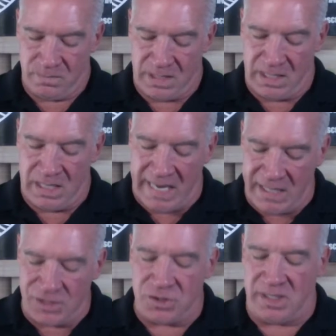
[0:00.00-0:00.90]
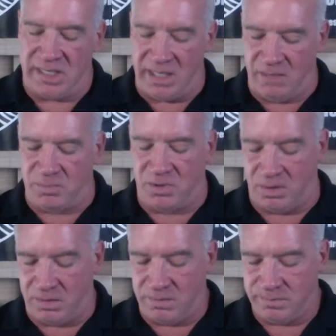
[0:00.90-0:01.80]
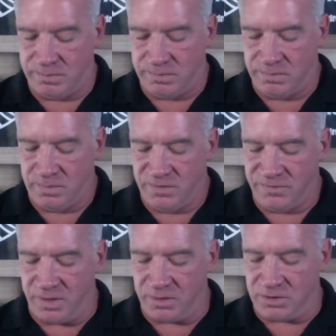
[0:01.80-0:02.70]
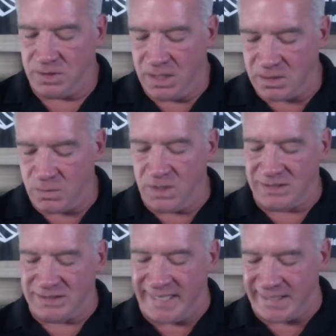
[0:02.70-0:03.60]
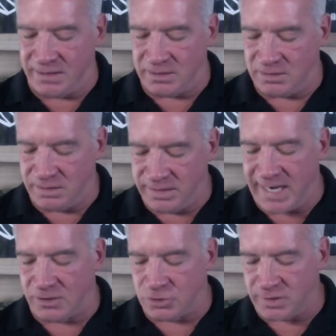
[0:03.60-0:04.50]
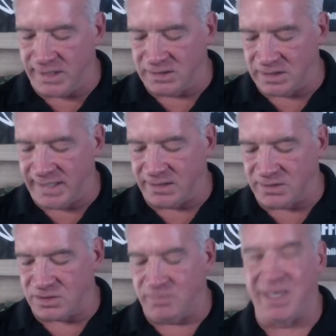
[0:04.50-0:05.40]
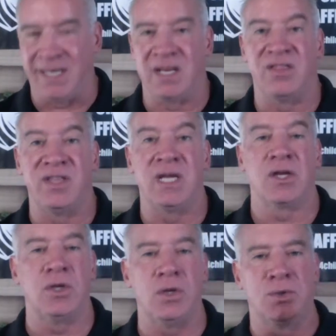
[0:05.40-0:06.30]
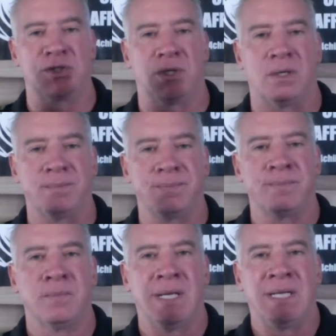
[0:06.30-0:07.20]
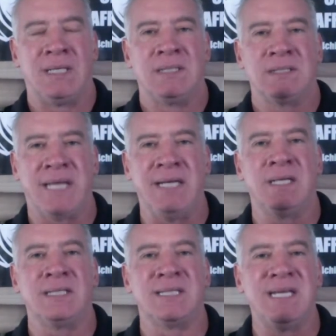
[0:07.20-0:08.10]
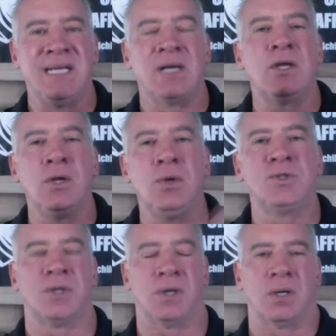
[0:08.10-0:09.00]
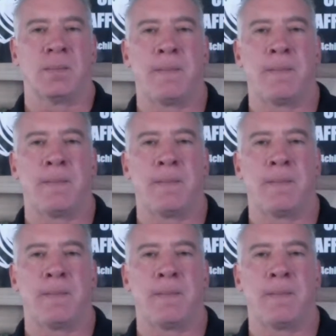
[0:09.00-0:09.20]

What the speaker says: In ancient Hebrew, folks, the word Satan now translates to mean the accuser. Satan is the accuser.